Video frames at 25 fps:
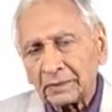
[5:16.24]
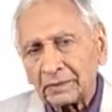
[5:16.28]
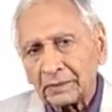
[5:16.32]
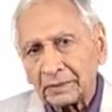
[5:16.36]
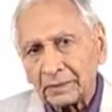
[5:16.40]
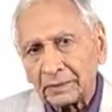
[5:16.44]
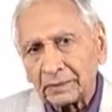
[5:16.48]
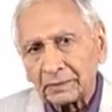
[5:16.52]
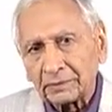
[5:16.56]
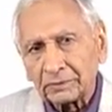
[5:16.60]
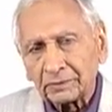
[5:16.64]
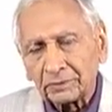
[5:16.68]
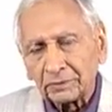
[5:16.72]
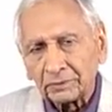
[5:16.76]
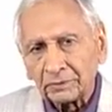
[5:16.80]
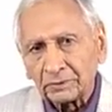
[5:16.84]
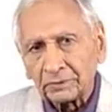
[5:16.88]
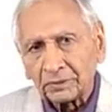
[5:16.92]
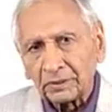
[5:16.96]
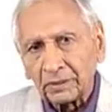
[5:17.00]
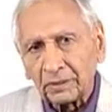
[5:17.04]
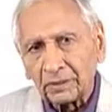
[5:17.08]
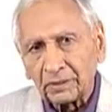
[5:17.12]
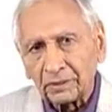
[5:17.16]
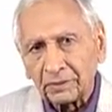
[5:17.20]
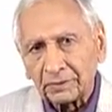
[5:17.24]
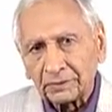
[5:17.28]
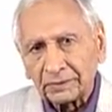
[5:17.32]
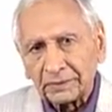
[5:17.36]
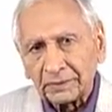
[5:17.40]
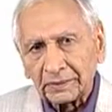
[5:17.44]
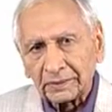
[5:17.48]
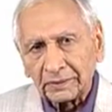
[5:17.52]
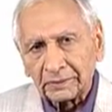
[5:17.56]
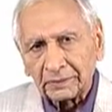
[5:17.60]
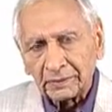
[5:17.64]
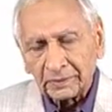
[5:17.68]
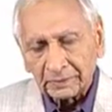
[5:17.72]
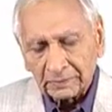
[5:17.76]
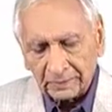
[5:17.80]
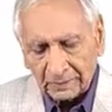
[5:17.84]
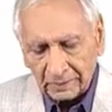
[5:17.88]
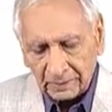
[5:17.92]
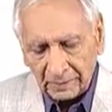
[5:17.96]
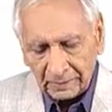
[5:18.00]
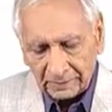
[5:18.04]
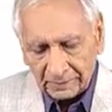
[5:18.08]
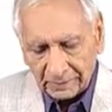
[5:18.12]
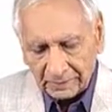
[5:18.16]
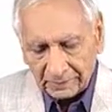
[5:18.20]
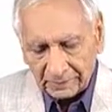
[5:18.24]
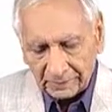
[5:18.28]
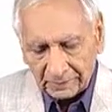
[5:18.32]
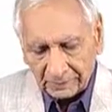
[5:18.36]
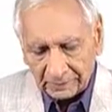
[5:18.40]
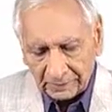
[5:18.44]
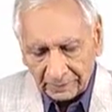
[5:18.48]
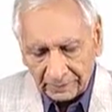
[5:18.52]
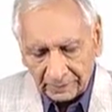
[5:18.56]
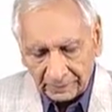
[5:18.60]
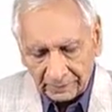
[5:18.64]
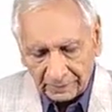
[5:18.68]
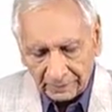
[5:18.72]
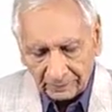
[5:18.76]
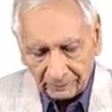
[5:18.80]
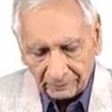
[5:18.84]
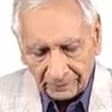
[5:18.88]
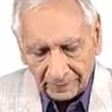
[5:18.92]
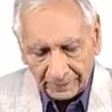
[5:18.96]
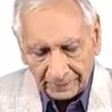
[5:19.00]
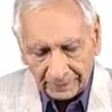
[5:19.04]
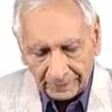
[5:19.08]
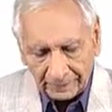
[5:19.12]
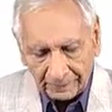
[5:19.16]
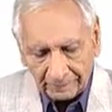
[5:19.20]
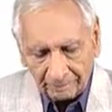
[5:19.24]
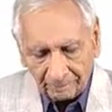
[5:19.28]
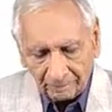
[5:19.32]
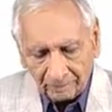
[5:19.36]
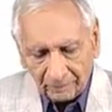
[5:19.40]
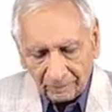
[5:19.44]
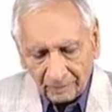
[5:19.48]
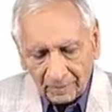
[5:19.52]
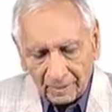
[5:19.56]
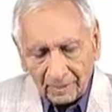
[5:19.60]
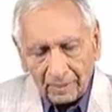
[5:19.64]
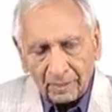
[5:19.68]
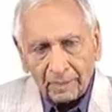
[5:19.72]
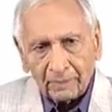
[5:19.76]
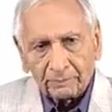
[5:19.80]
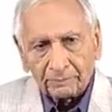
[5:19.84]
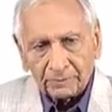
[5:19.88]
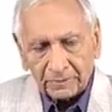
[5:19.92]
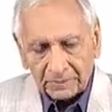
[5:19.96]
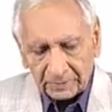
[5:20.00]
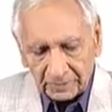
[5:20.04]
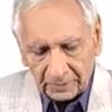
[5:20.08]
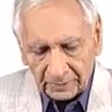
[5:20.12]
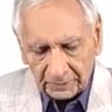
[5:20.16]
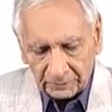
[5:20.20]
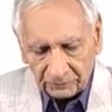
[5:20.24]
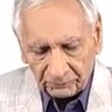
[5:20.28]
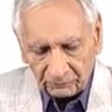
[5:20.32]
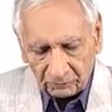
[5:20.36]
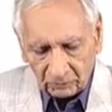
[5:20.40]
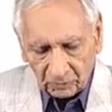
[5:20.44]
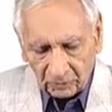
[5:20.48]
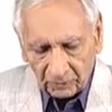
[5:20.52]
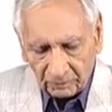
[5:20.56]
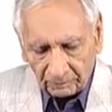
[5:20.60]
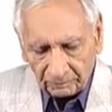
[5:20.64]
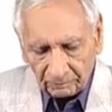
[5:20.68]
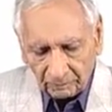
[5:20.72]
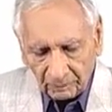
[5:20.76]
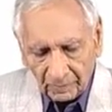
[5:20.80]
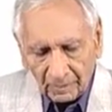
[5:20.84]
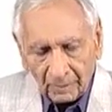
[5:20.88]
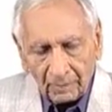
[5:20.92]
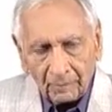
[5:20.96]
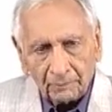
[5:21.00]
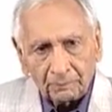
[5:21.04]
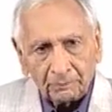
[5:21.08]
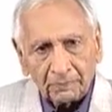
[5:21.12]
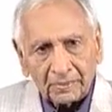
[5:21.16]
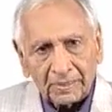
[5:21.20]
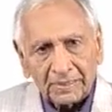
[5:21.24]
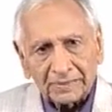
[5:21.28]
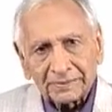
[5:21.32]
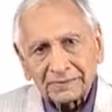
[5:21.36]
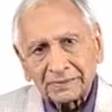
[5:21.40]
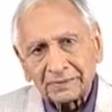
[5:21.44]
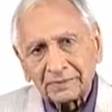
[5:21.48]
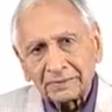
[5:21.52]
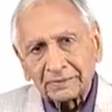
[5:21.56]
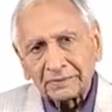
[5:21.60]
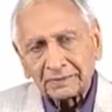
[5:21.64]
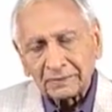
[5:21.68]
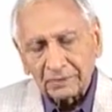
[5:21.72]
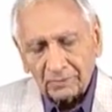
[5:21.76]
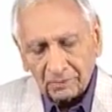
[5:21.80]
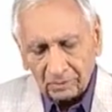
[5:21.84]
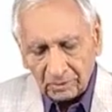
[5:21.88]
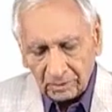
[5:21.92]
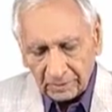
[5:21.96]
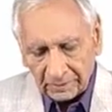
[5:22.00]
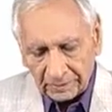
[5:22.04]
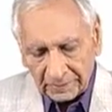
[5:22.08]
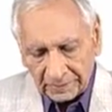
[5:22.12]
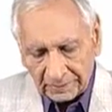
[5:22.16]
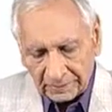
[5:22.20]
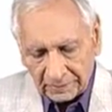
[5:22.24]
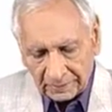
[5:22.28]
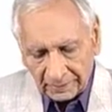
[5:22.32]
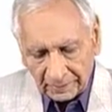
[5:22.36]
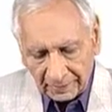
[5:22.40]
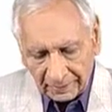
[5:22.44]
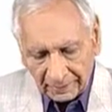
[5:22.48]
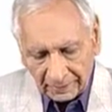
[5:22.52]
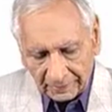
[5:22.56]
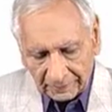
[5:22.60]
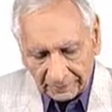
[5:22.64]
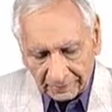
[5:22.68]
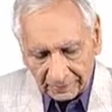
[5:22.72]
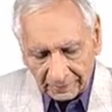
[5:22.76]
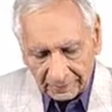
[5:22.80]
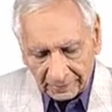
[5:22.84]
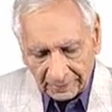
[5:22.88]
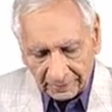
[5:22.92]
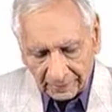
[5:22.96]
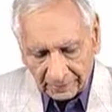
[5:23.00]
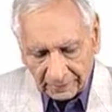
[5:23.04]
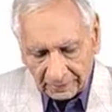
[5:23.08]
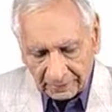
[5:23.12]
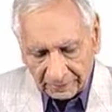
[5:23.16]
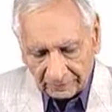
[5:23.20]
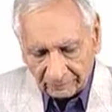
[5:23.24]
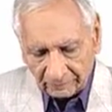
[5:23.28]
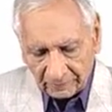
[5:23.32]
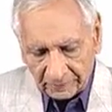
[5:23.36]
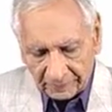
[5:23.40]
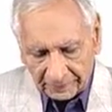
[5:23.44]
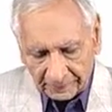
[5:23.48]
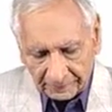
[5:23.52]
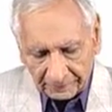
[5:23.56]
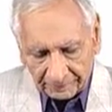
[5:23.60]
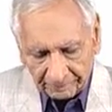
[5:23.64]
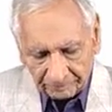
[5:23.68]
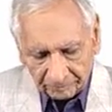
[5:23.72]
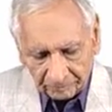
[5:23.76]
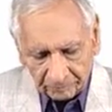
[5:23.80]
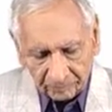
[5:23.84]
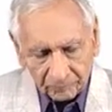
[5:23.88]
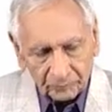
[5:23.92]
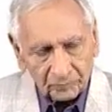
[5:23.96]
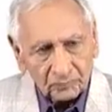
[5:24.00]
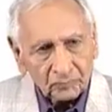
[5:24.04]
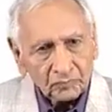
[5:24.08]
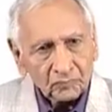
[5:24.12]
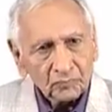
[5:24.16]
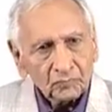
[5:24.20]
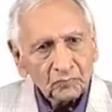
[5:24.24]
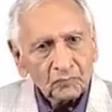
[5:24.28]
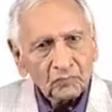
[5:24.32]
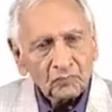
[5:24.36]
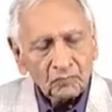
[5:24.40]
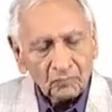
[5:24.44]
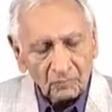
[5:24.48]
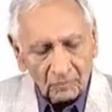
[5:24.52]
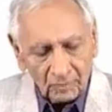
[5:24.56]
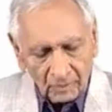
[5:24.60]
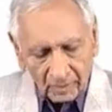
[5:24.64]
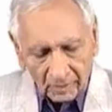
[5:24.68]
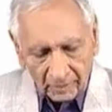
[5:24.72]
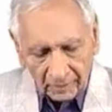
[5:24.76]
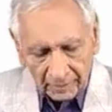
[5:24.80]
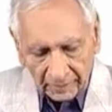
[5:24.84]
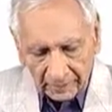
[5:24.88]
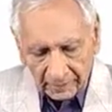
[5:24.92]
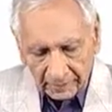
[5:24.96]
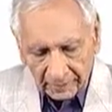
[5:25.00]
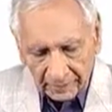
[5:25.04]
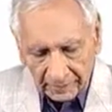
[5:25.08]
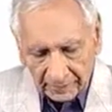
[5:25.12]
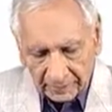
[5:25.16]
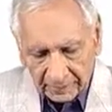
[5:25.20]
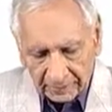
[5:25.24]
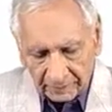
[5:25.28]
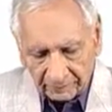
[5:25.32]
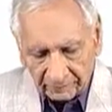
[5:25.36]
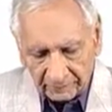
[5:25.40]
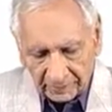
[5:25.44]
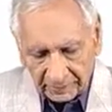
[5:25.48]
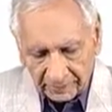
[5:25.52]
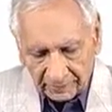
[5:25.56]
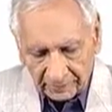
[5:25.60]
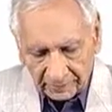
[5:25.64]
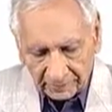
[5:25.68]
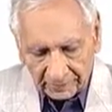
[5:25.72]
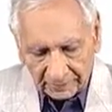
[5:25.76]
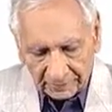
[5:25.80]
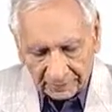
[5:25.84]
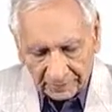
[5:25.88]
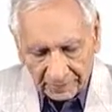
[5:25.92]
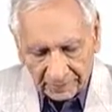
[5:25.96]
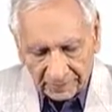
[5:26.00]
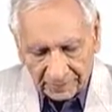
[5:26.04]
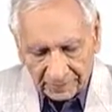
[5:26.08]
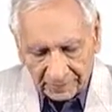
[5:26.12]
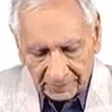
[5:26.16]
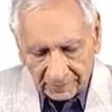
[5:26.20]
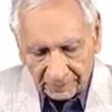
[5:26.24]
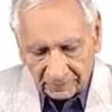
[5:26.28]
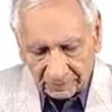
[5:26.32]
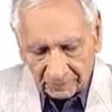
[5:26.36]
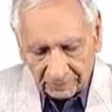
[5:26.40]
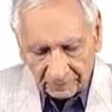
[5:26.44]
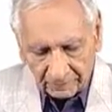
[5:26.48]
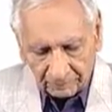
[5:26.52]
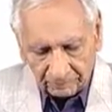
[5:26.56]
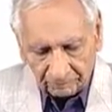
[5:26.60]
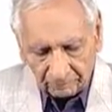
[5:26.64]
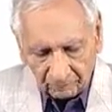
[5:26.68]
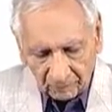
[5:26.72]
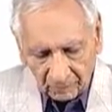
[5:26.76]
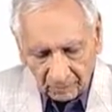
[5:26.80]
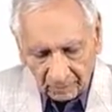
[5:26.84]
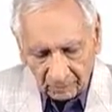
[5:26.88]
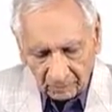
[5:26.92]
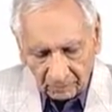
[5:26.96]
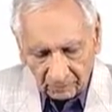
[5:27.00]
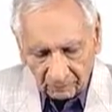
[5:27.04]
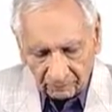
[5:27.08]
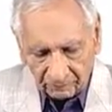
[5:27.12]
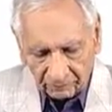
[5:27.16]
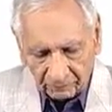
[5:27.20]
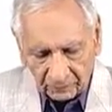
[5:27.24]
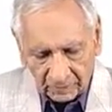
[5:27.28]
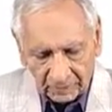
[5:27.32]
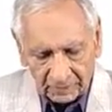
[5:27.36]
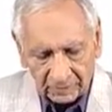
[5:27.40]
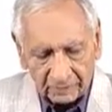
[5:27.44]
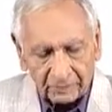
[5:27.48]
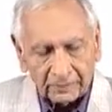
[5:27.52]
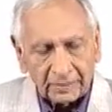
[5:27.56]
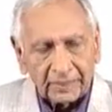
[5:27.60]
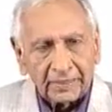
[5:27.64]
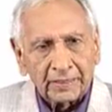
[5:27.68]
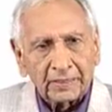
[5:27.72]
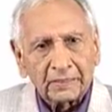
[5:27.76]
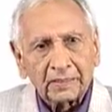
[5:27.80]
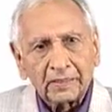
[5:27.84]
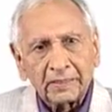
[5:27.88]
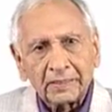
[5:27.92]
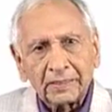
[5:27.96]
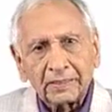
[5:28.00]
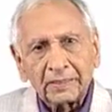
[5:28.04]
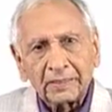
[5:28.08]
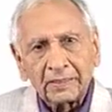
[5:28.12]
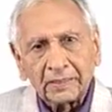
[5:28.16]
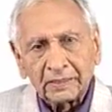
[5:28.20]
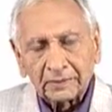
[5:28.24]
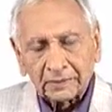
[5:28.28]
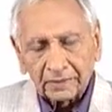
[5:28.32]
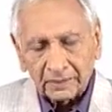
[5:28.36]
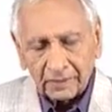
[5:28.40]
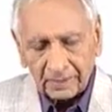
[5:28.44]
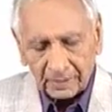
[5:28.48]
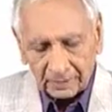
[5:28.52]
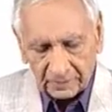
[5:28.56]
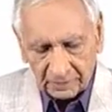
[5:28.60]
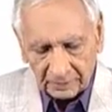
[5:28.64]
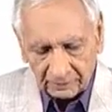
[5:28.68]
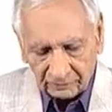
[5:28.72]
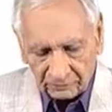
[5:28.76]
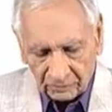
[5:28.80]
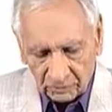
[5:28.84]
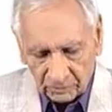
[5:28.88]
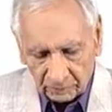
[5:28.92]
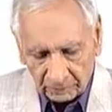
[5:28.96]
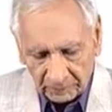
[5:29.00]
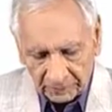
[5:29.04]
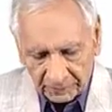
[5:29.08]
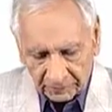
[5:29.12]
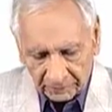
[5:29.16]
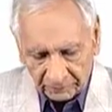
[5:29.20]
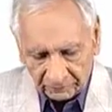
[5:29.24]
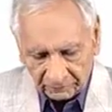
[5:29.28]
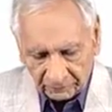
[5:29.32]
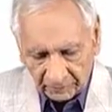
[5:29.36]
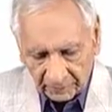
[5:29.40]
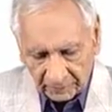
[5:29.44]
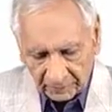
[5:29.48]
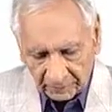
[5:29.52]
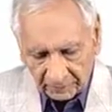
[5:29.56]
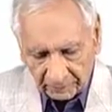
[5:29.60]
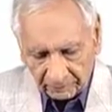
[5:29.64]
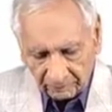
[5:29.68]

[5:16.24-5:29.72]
in sociology does not necessarily mean a business firm. Parsons called it as a collectivity. A collectivity is a system of concretely interactive specific